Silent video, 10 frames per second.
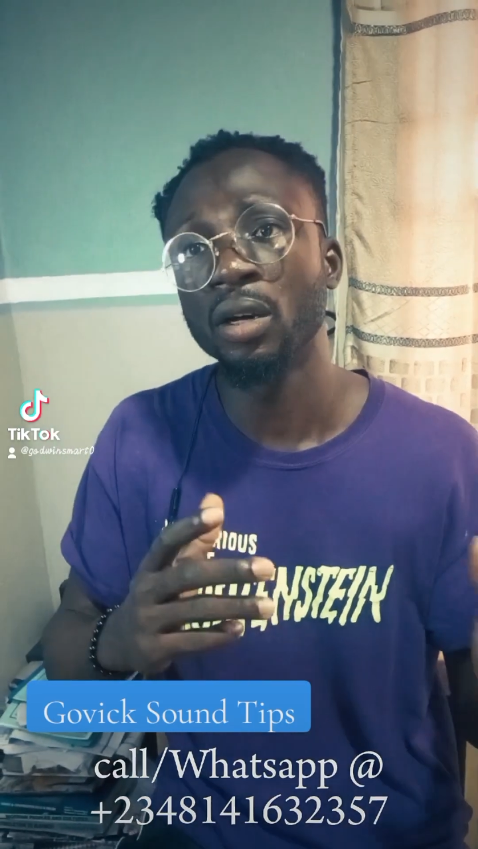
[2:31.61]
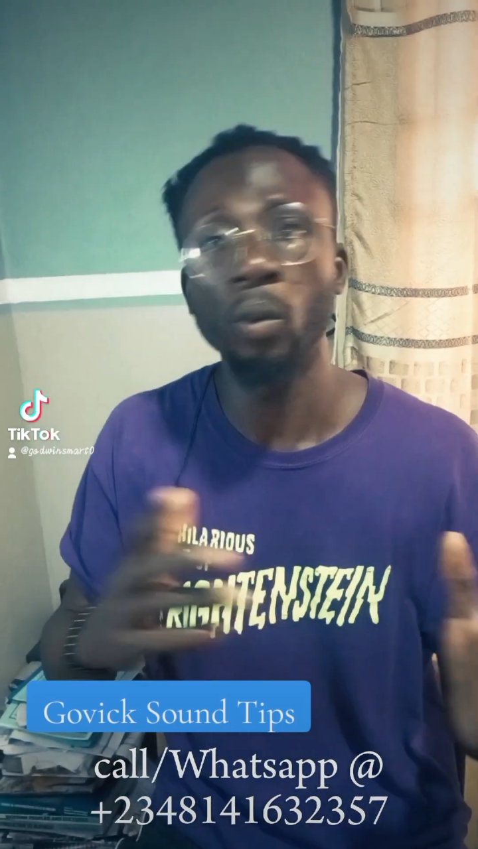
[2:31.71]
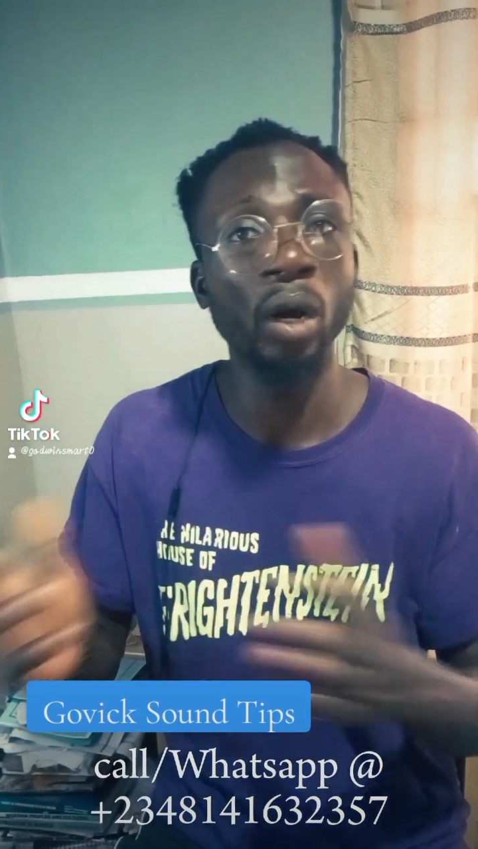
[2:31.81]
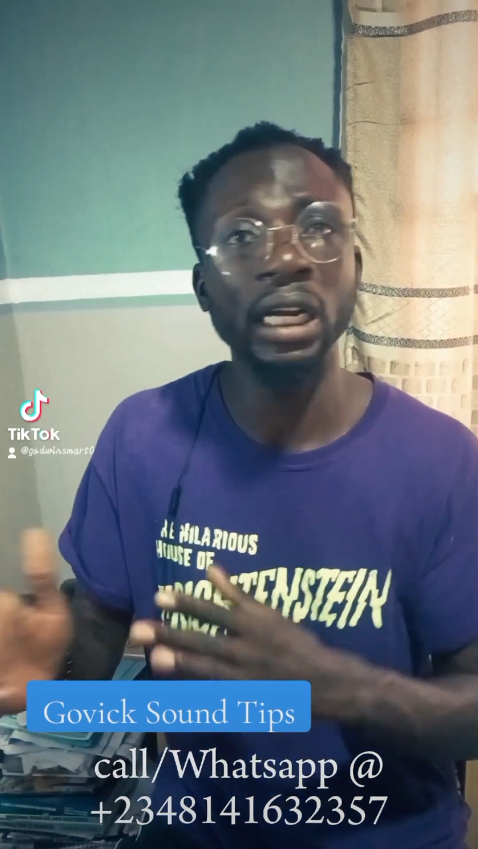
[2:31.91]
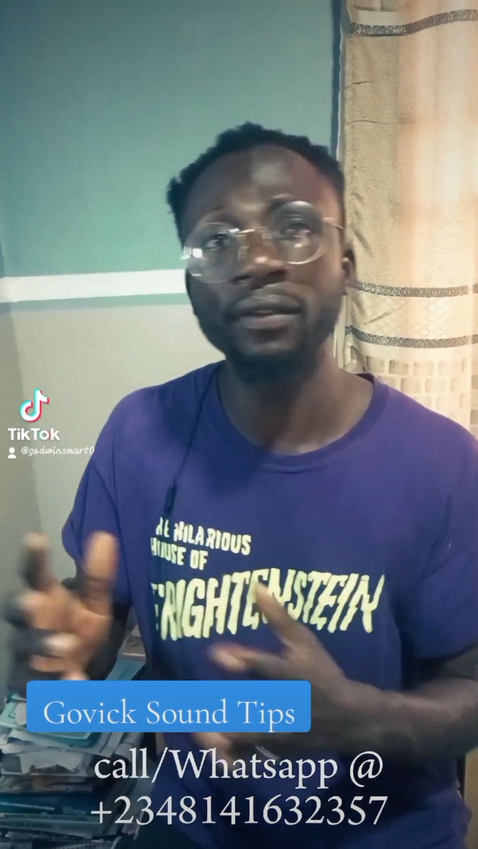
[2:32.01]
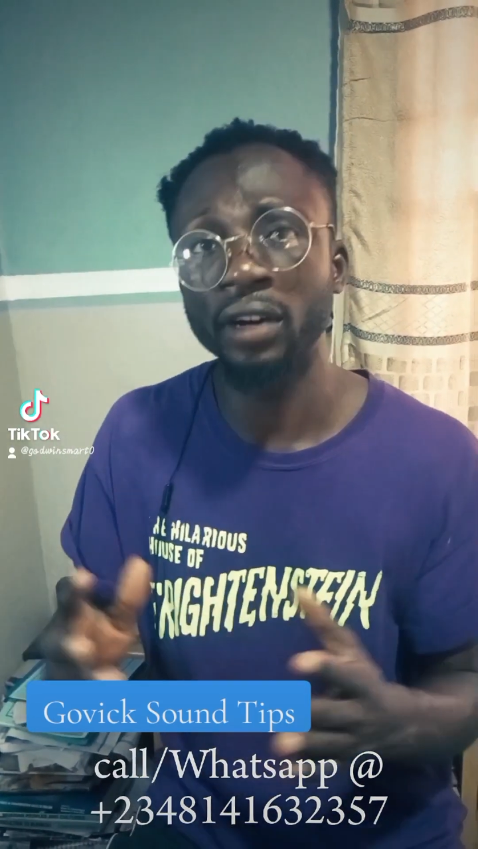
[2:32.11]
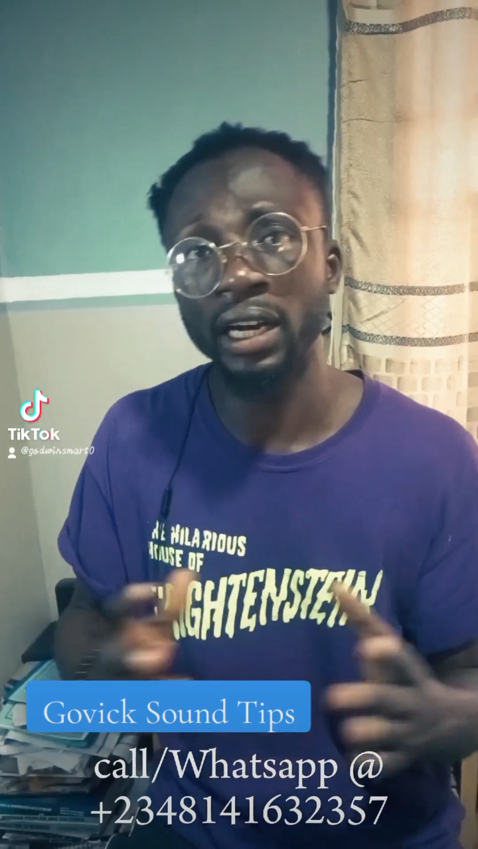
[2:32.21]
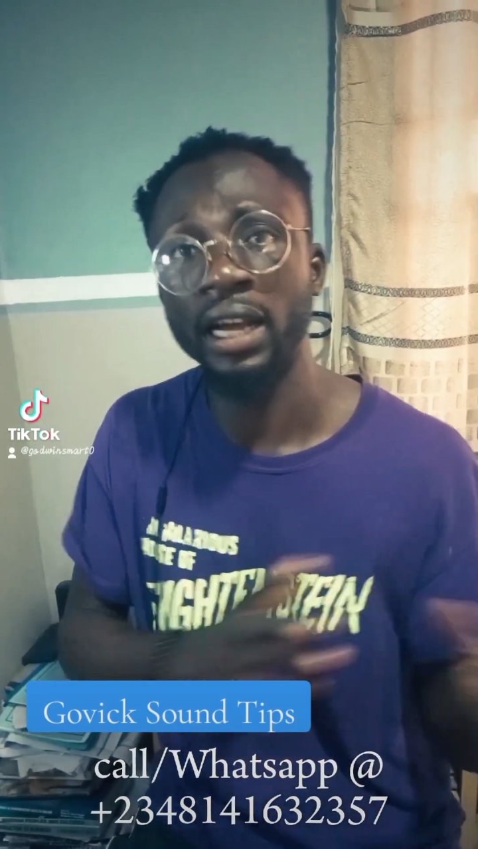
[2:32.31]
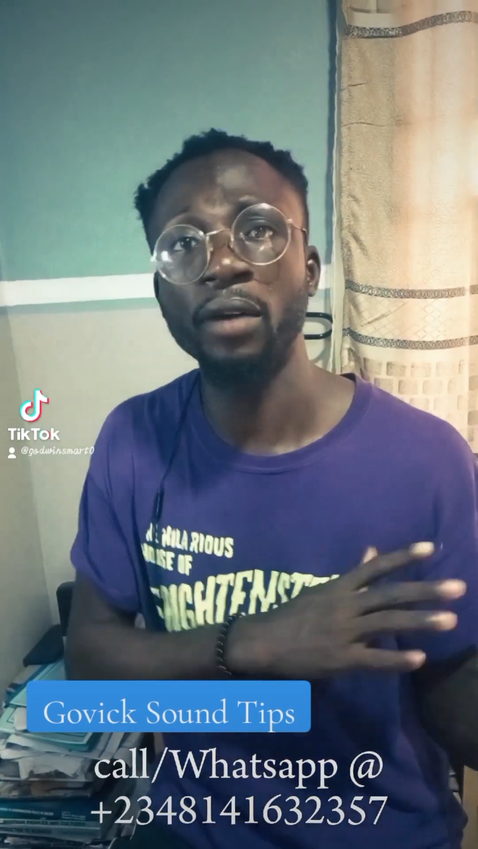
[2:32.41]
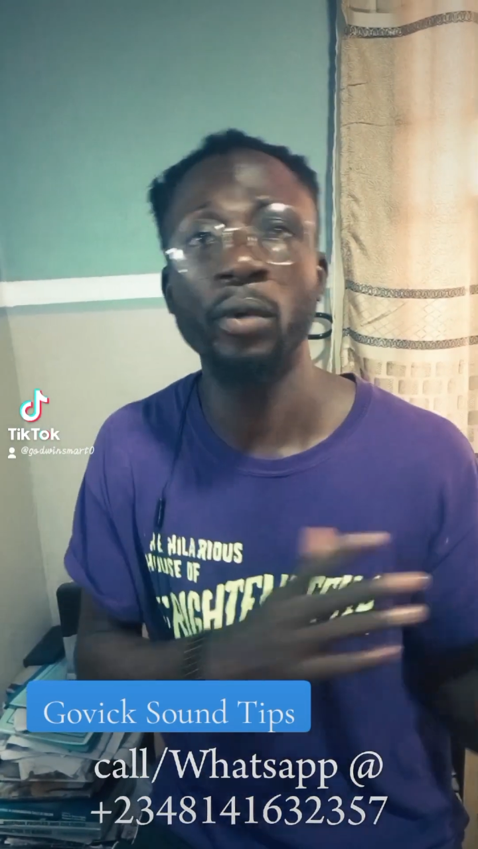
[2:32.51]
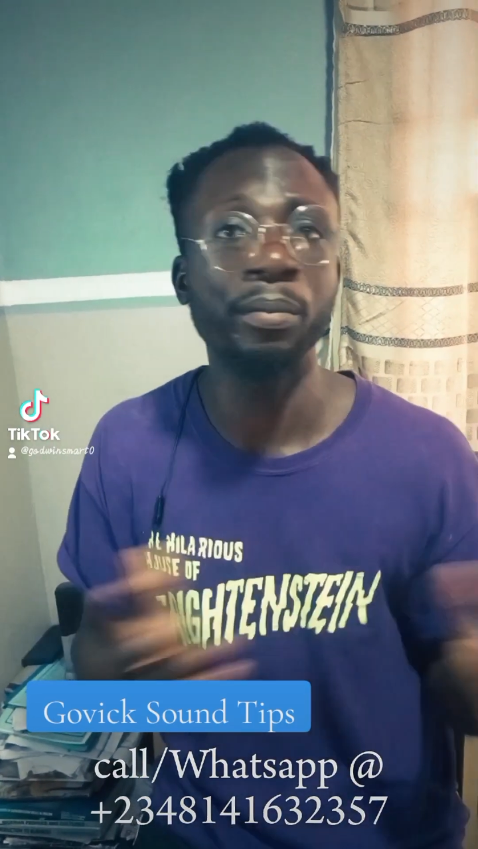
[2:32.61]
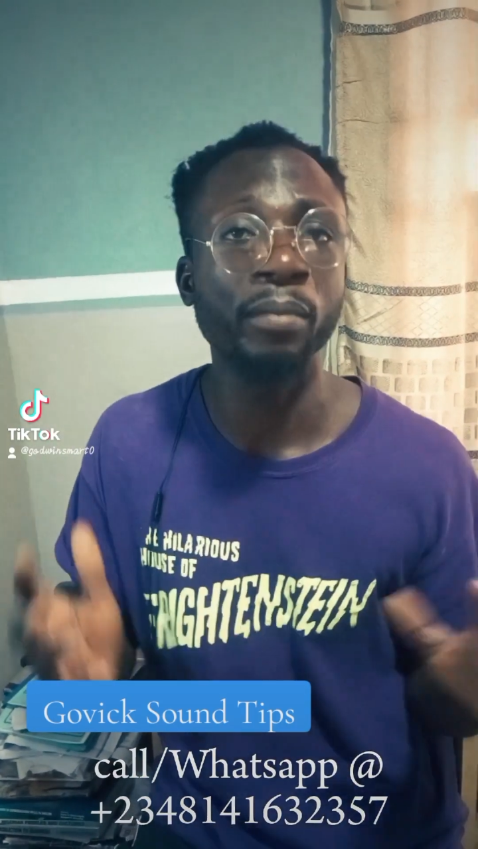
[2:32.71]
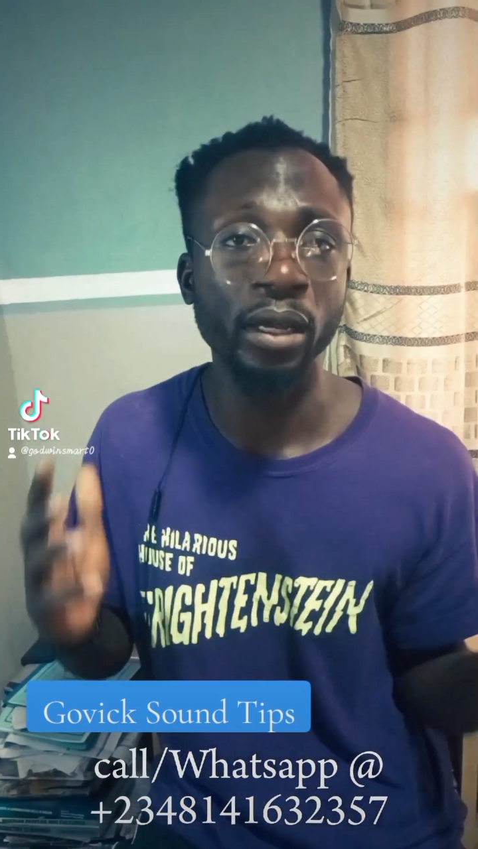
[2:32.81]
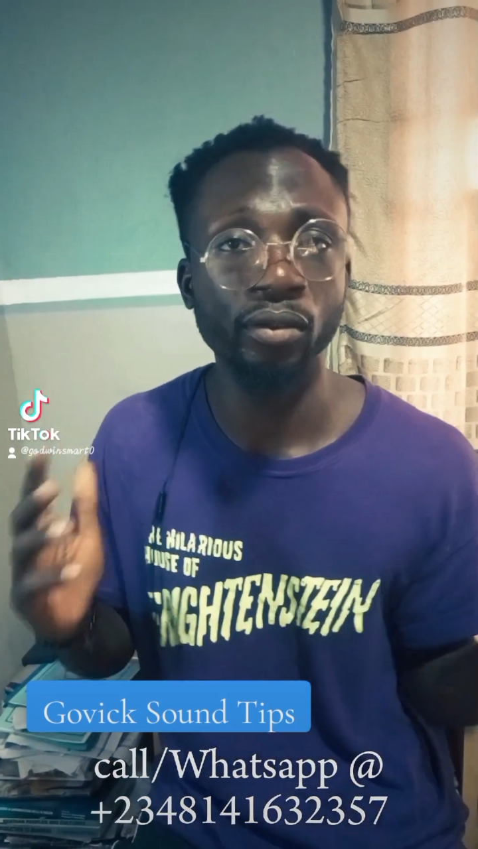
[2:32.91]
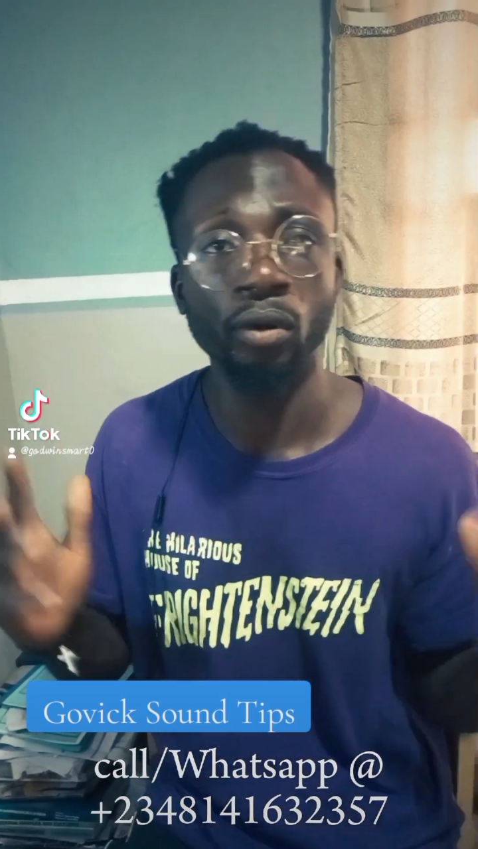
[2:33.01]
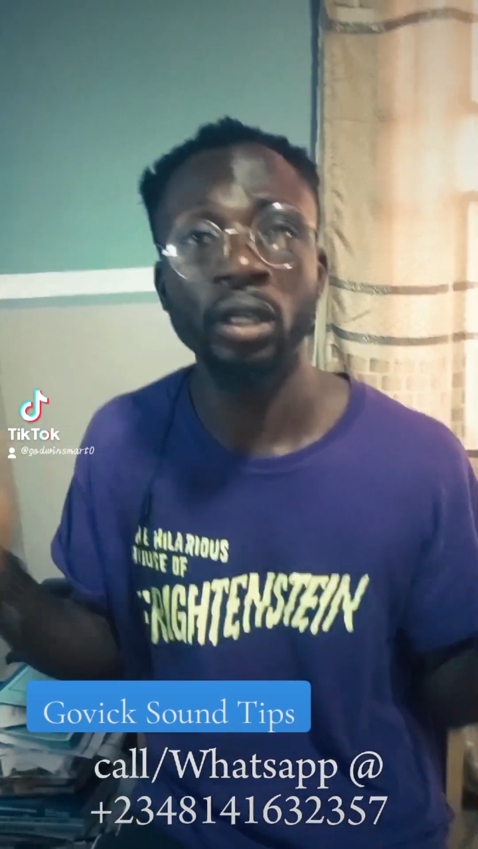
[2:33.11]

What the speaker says: whatever equipment or